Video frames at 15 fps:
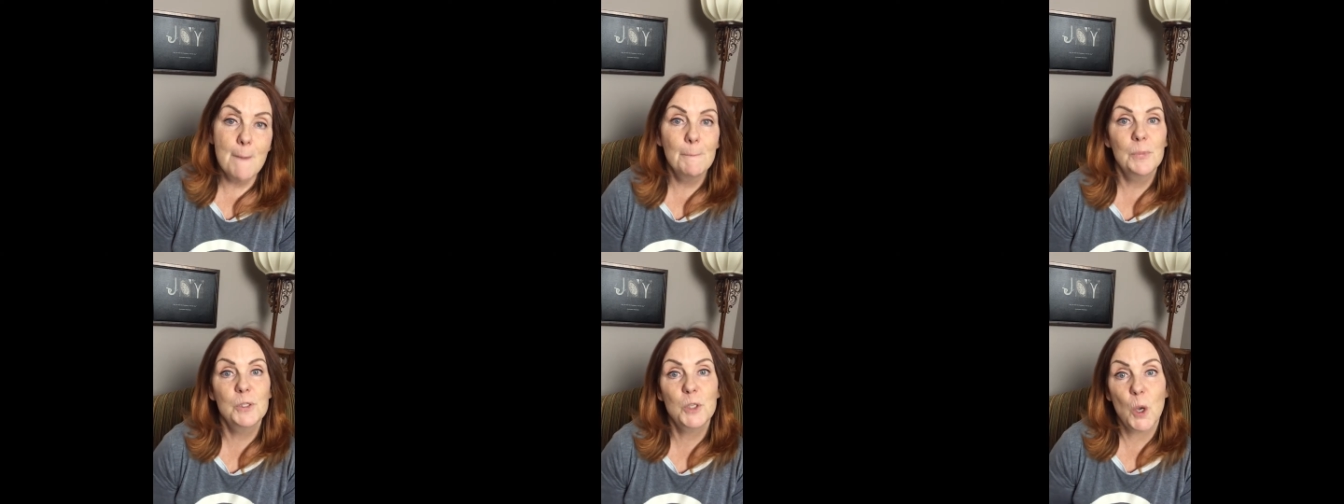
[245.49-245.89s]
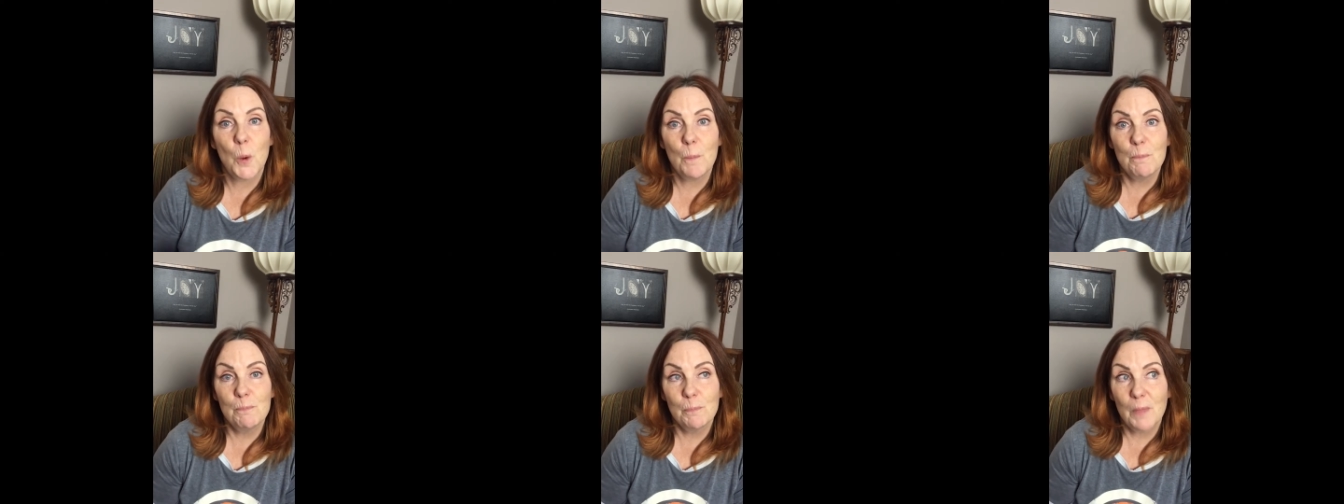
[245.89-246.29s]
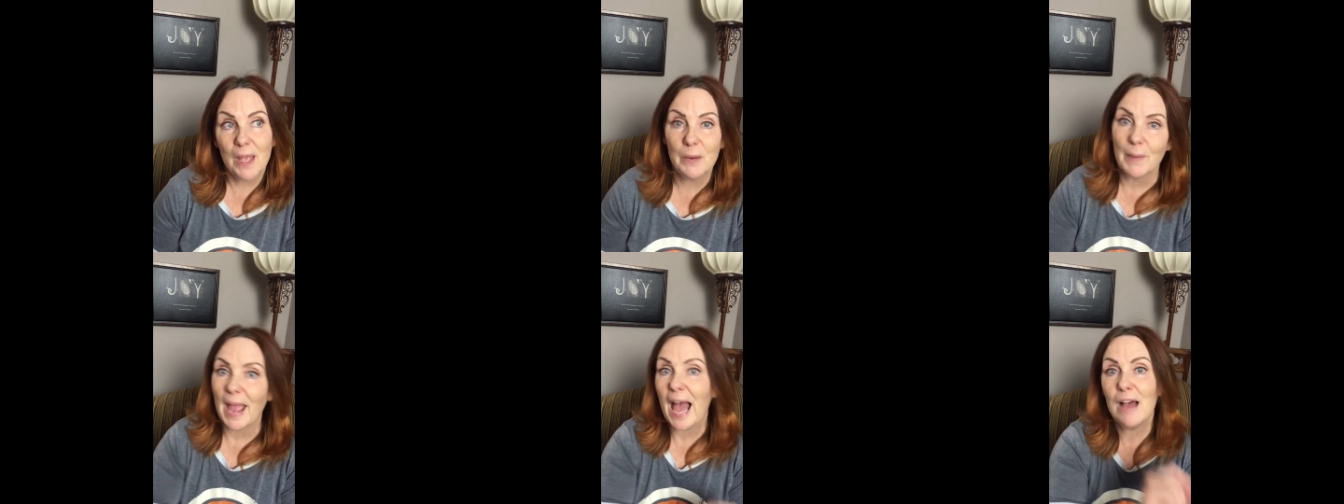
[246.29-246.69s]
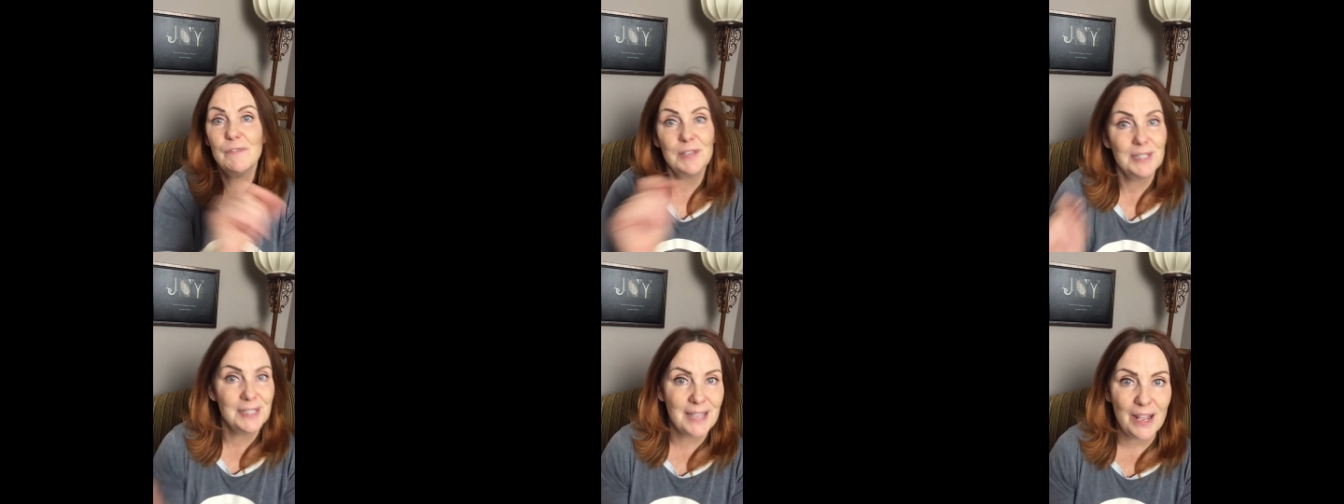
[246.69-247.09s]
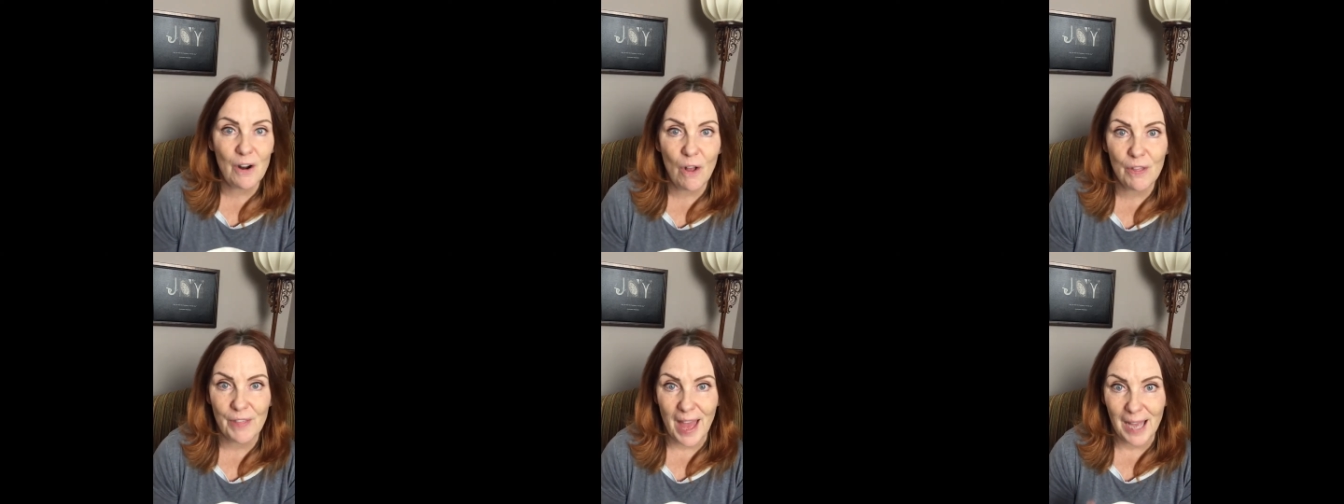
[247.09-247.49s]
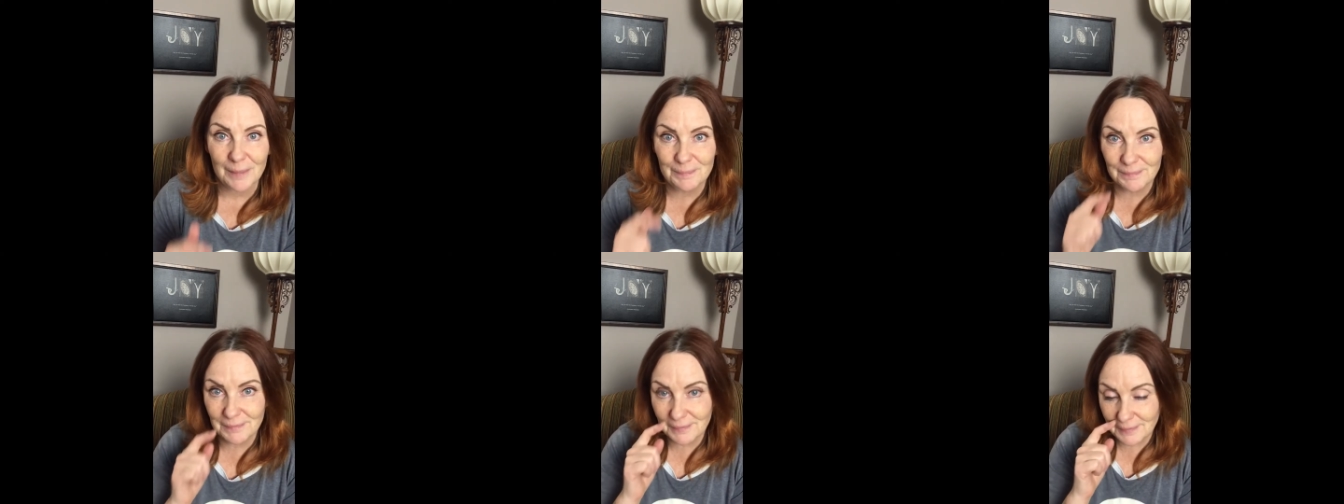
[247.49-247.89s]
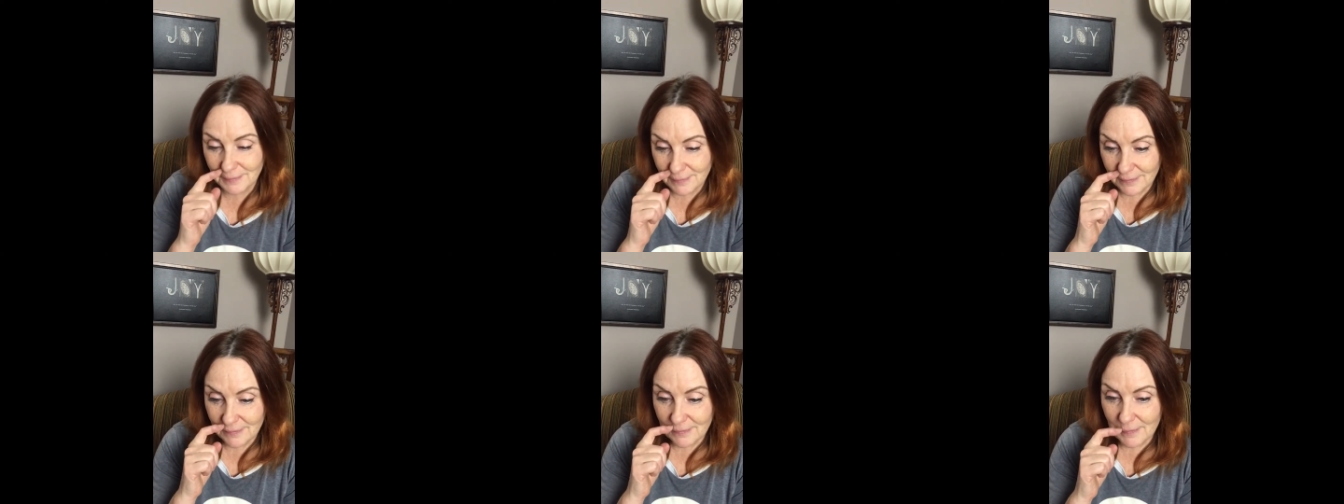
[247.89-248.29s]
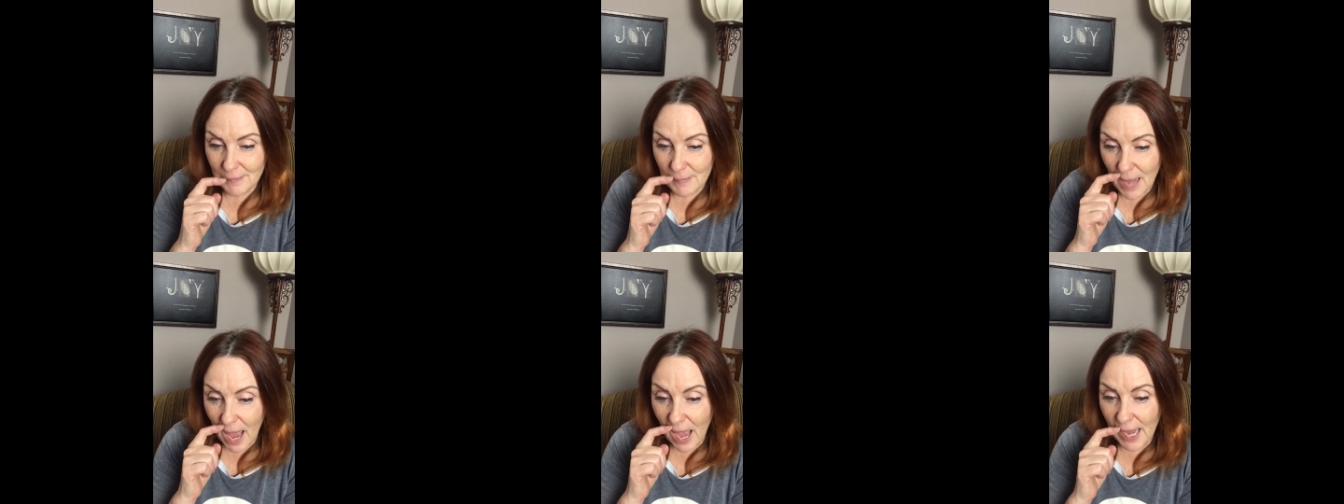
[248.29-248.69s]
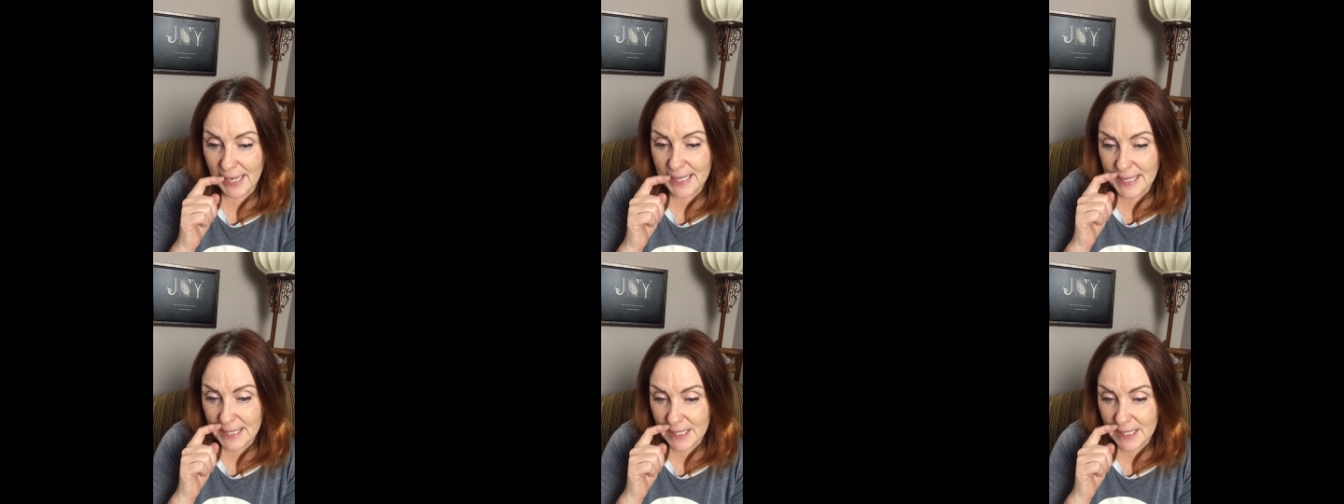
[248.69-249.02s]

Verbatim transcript: So anyway, having said all that, I,